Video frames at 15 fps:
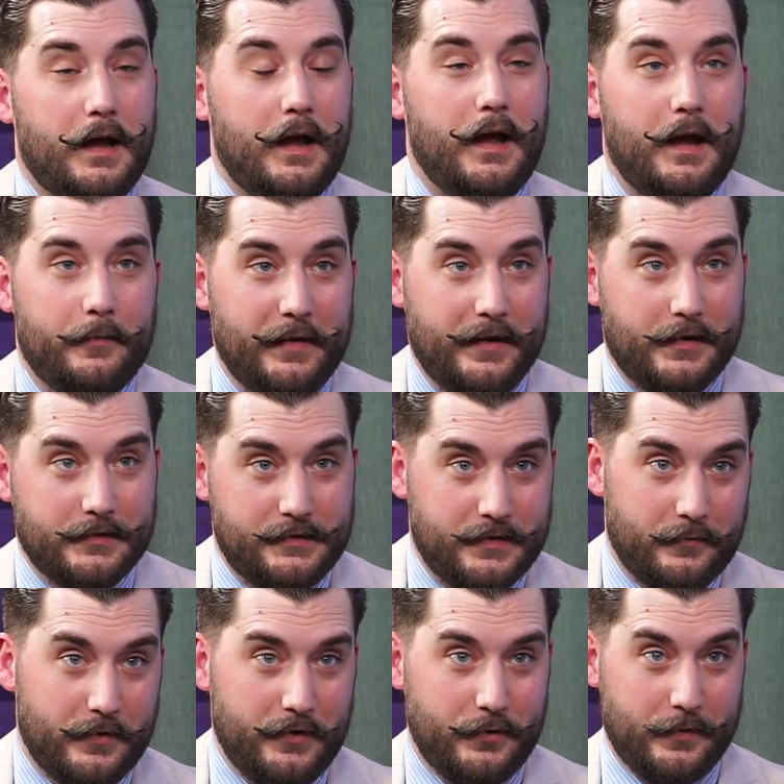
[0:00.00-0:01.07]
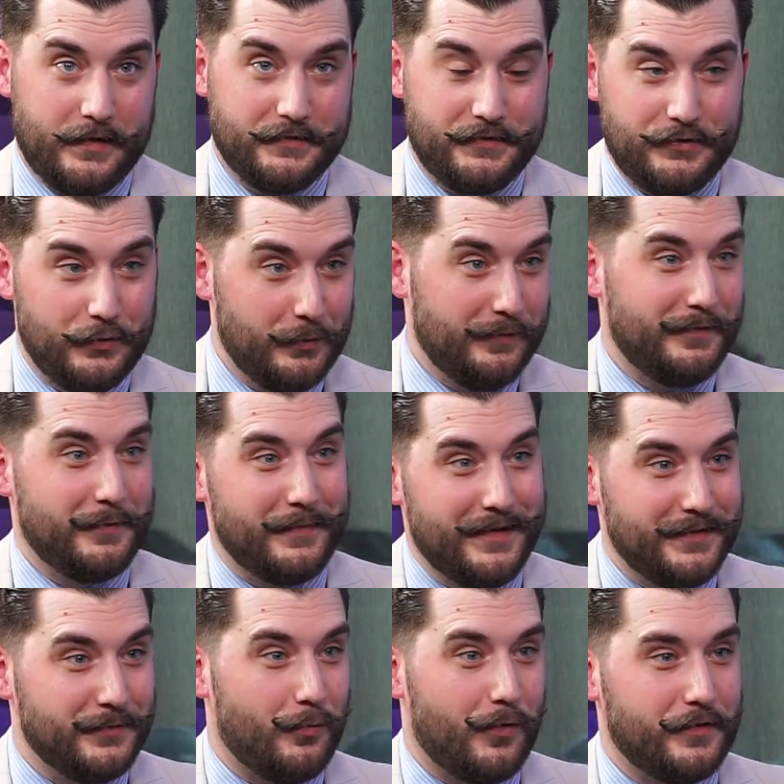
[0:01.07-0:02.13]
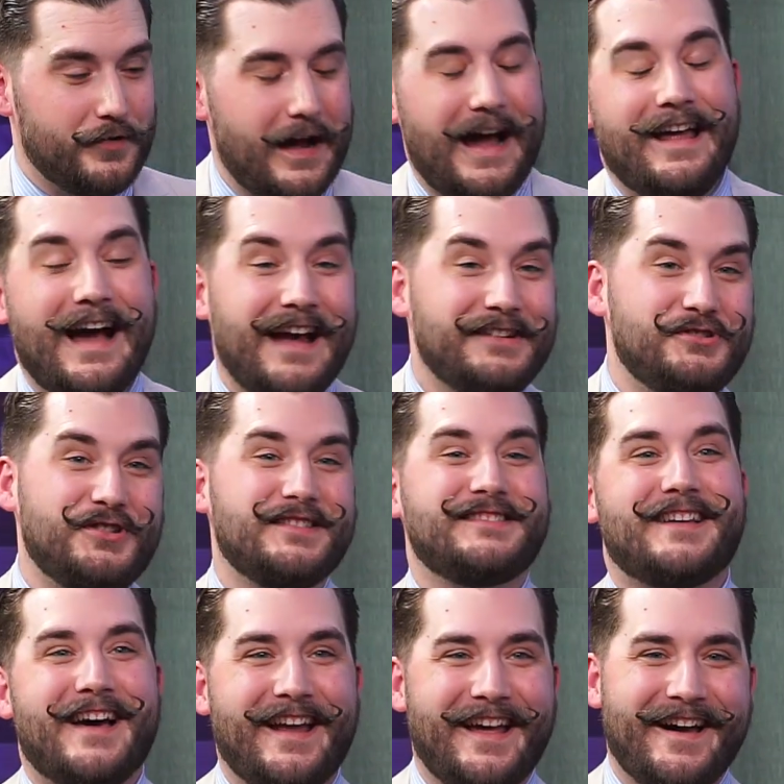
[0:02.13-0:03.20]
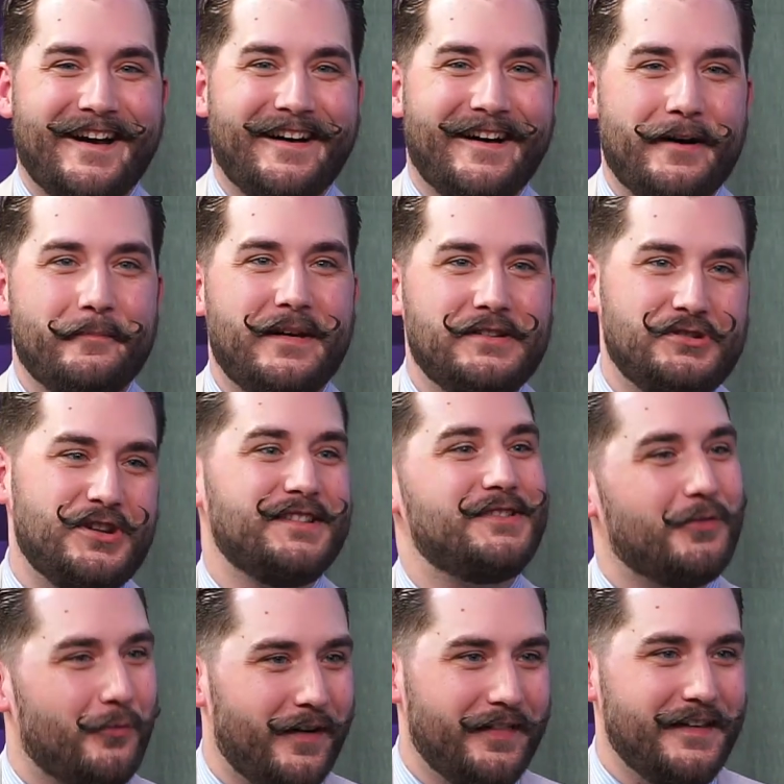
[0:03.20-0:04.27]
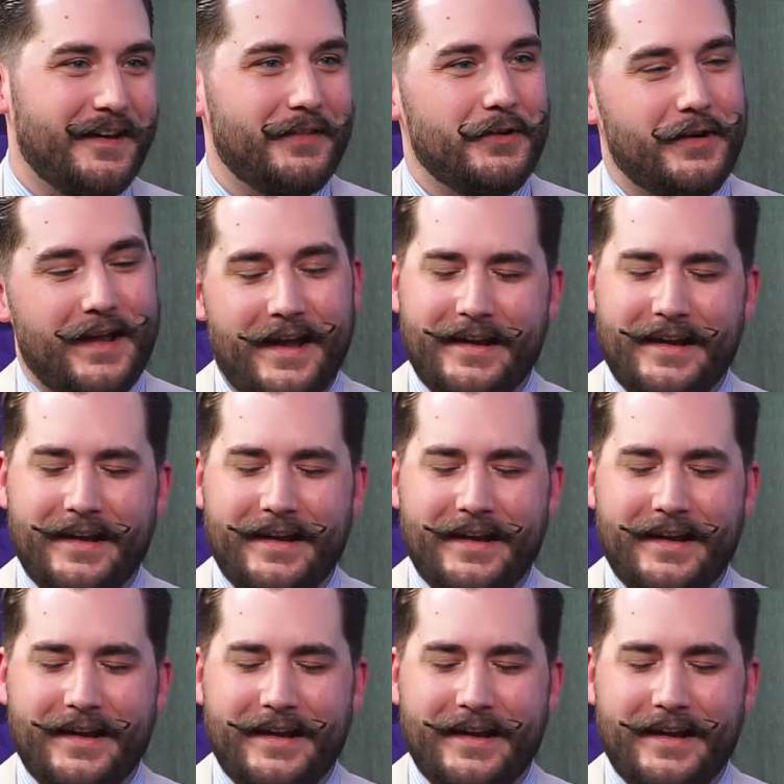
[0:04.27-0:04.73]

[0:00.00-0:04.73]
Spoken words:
I mean, as someone who has 2 of them in his wardrobe, I just got a magenta one the other day.